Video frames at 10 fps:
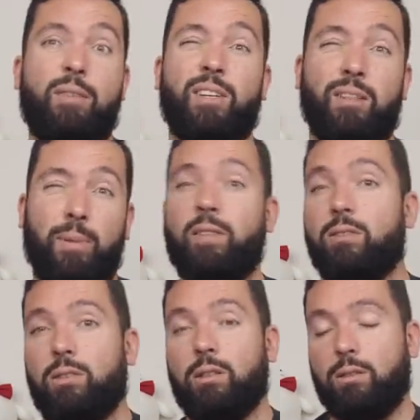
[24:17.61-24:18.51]
any
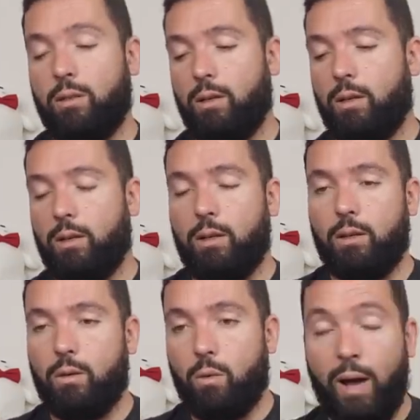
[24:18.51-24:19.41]
dependencies.
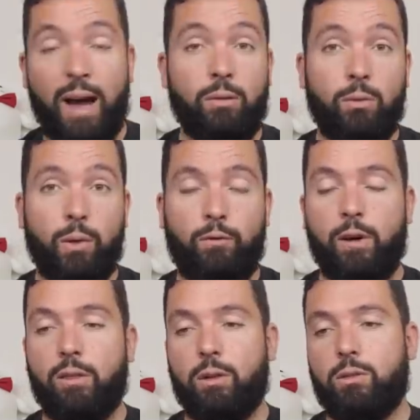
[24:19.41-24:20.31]
How do we
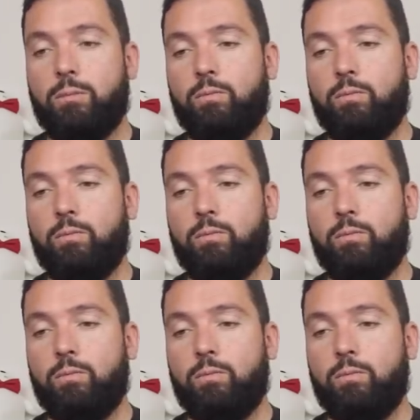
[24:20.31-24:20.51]
find those?